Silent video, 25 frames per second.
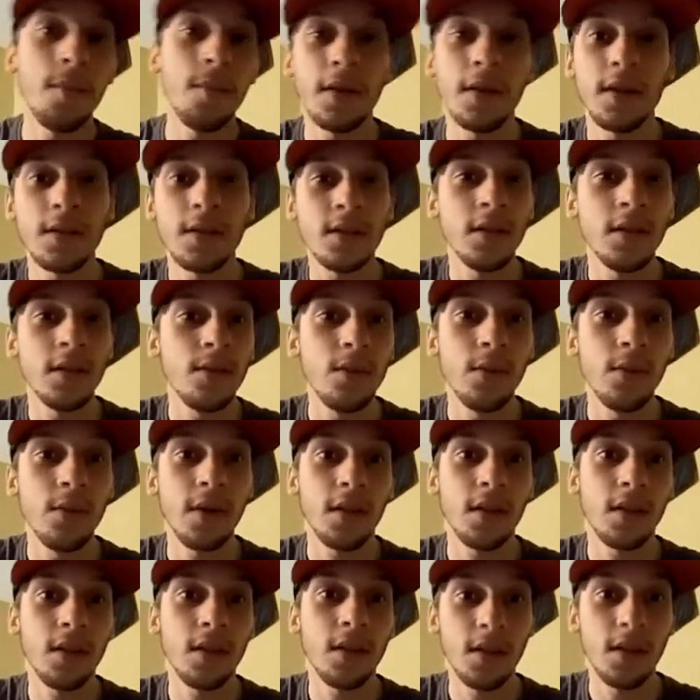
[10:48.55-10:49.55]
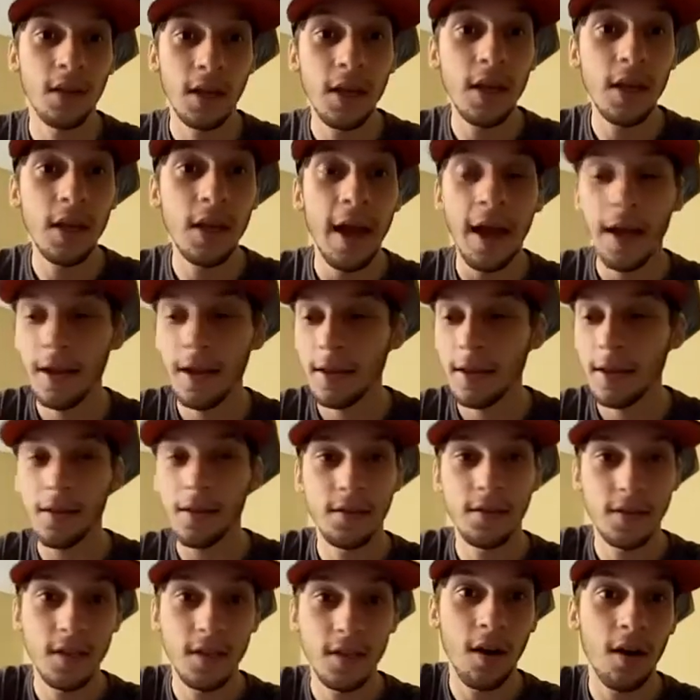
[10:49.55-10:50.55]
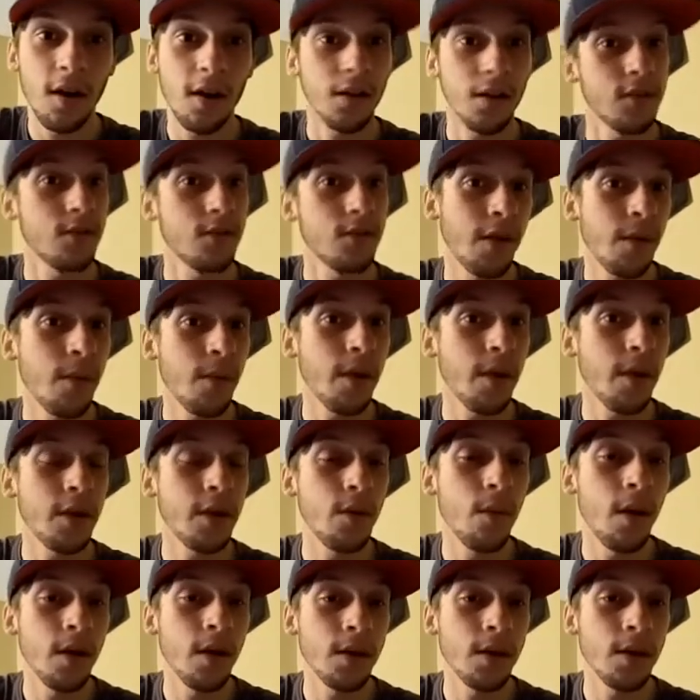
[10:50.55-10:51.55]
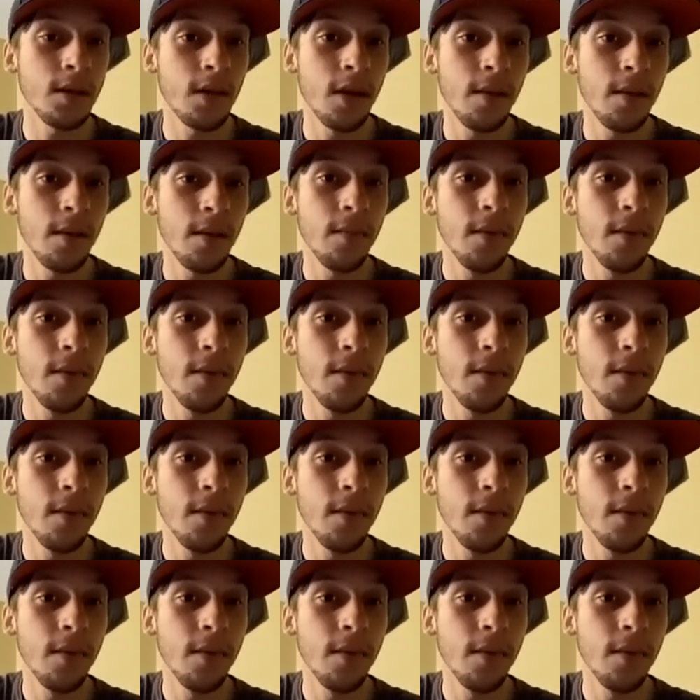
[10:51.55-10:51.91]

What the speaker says: because he knew what he had the Seahawks right where he wanted them.